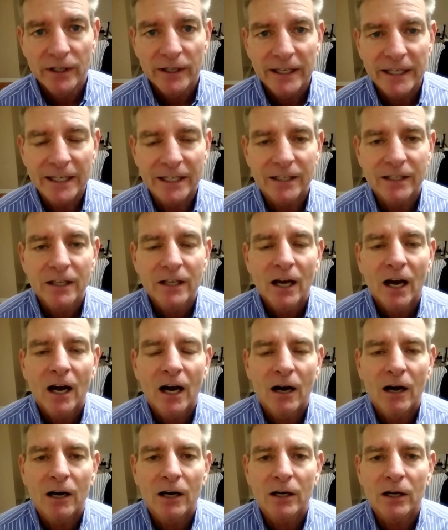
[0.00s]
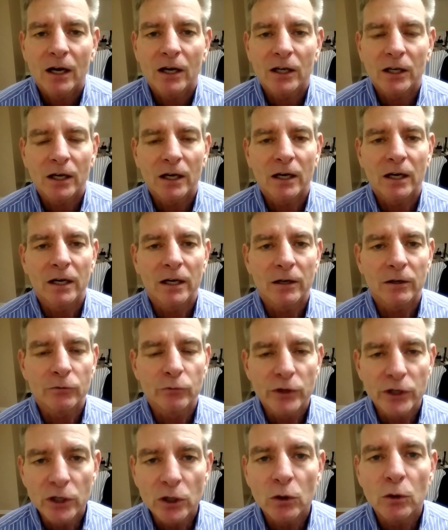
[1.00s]
in
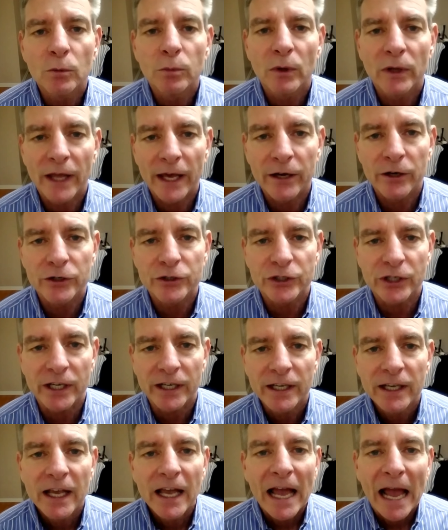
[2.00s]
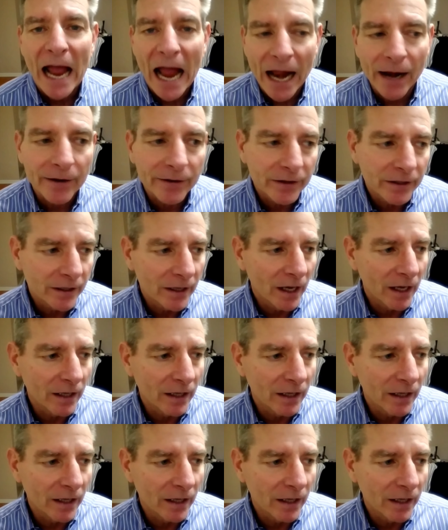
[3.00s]
renewable energy, and